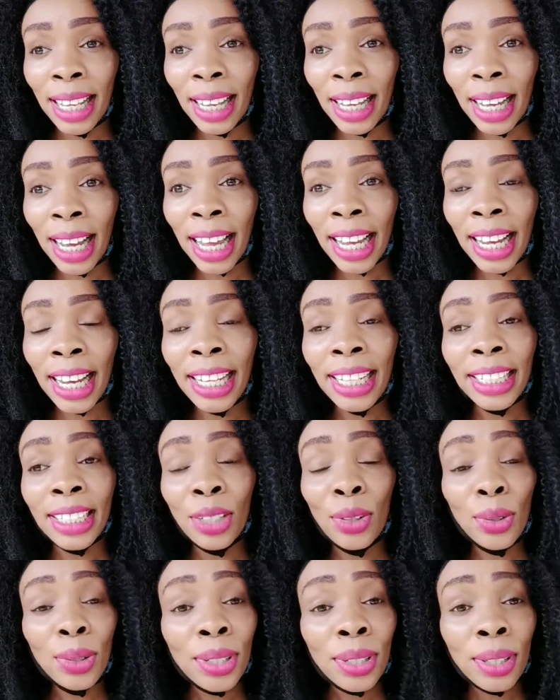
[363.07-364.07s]
I can
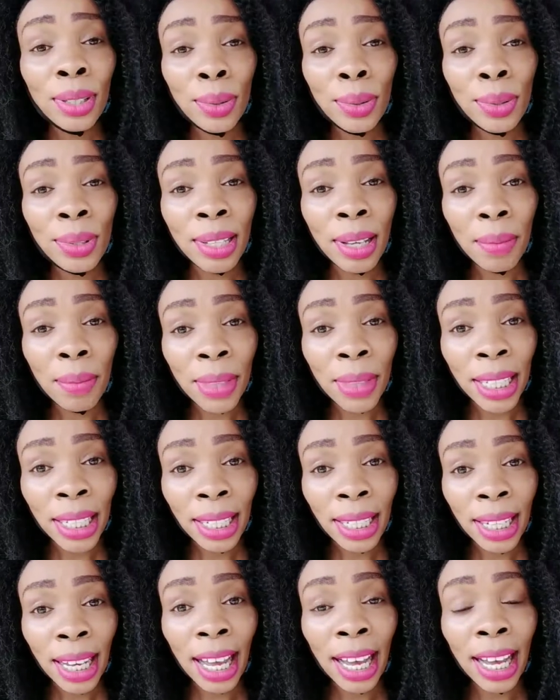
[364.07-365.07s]
go through something,
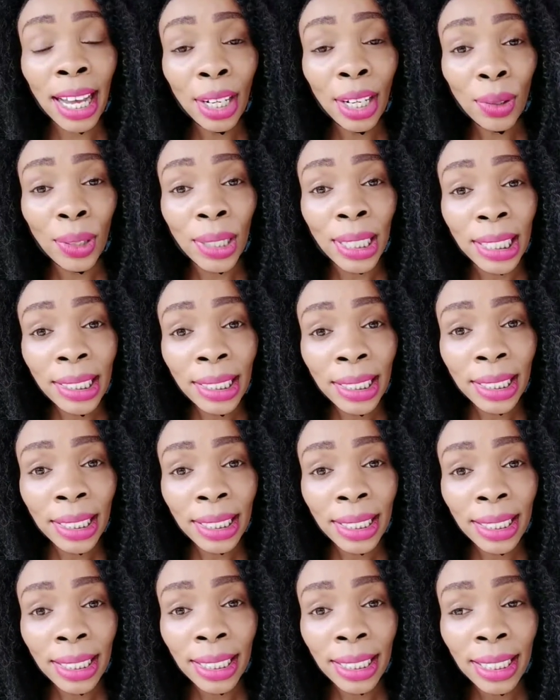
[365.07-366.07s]
I handle it
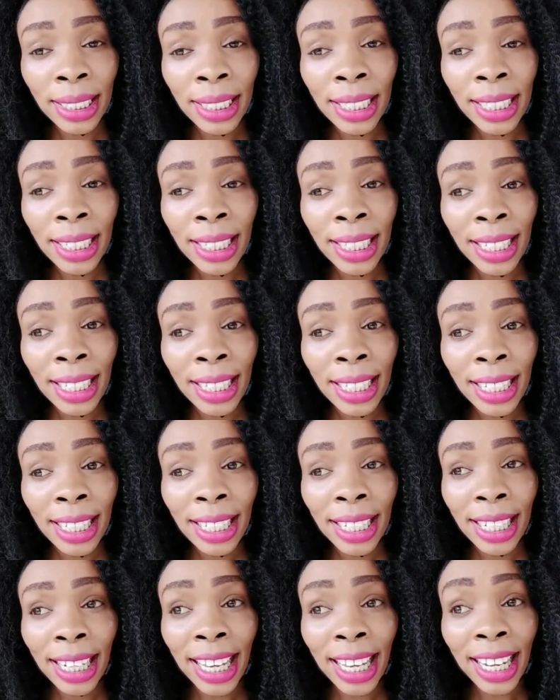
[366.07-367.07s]

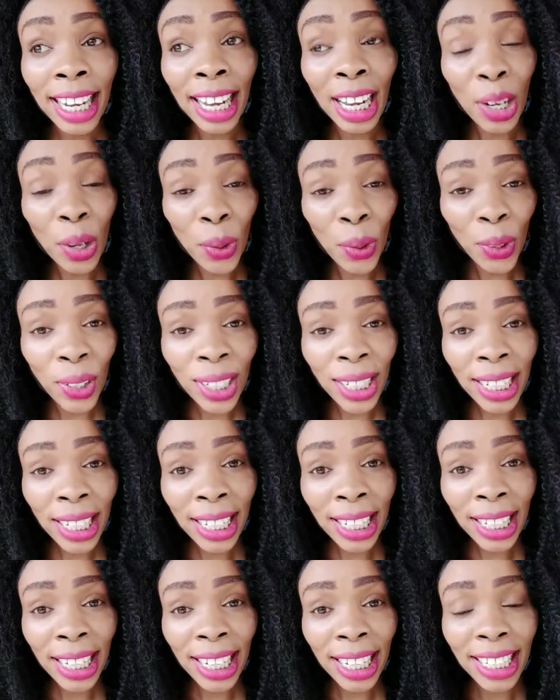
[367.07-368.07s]
like alone,
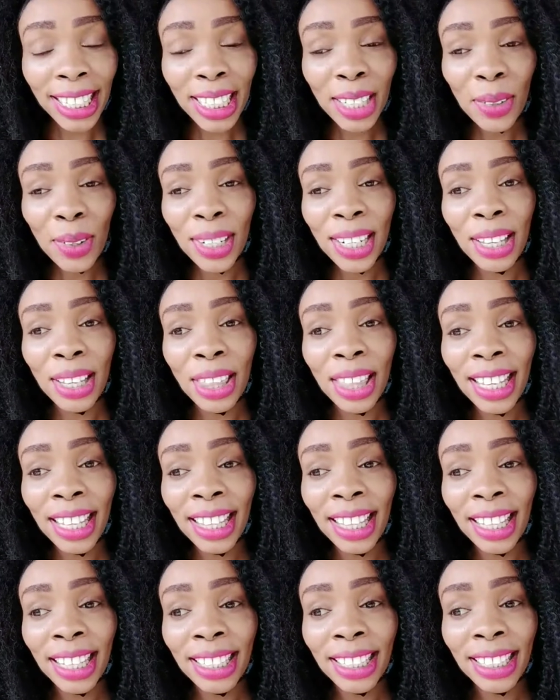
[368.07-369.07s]
until when I think
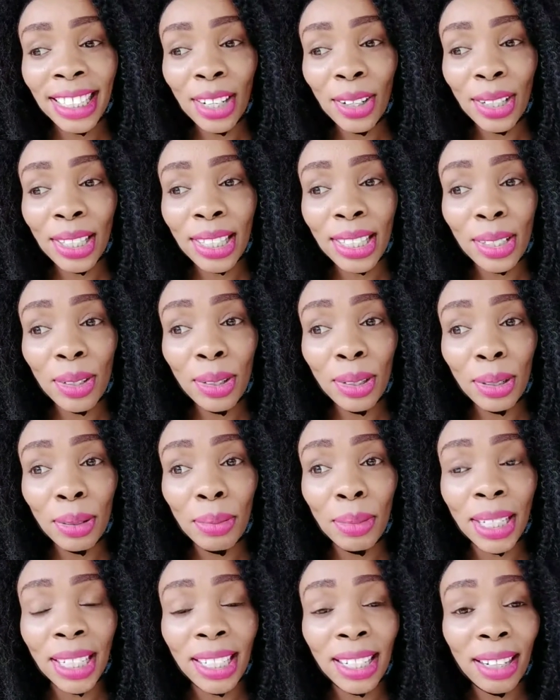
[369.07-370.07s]
that now it's going to be
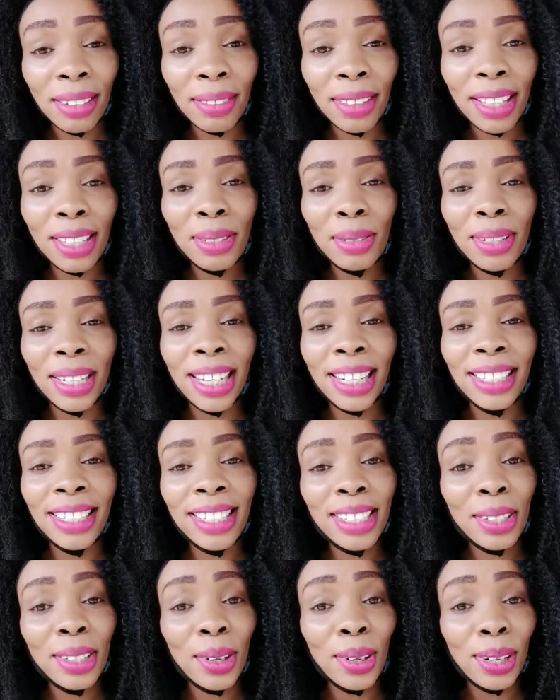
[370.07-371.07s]
tough. That's when I
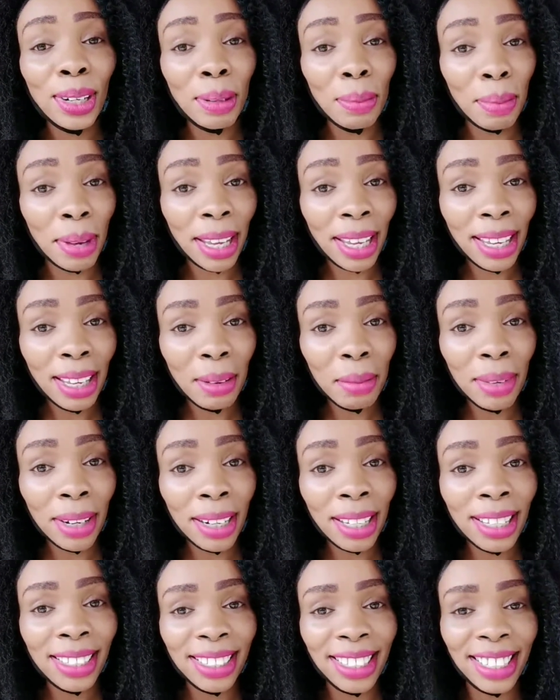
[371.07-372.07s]
just call my
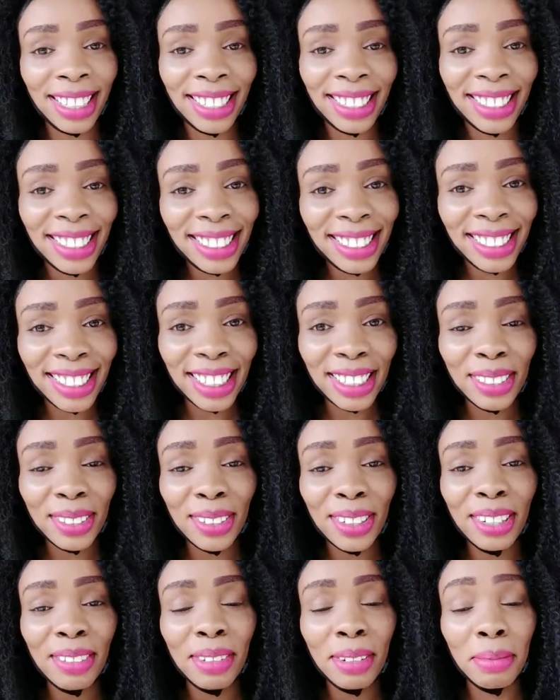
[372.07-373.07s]
brothers and sisters, or
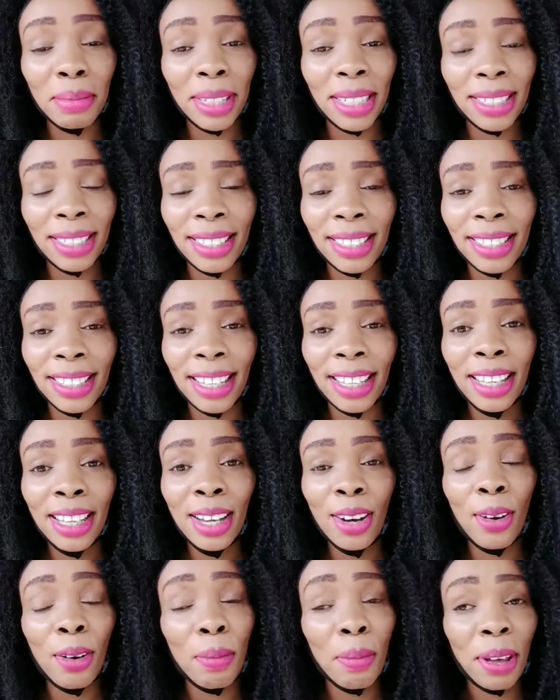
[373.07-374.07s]
even my sister
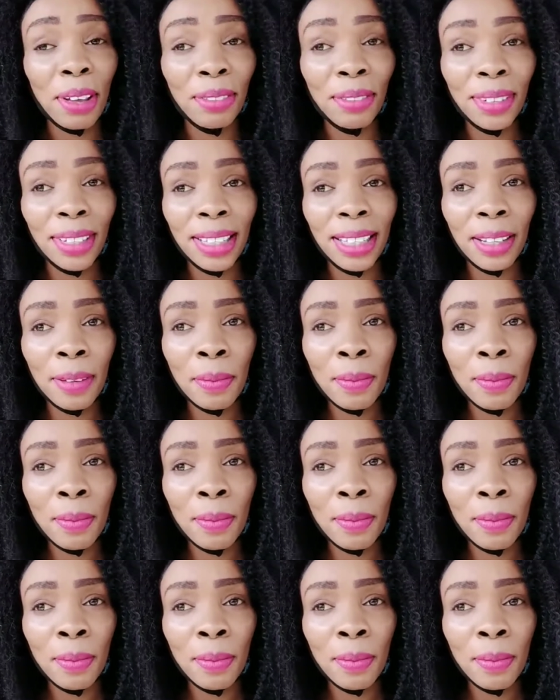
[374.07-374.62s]
or my father.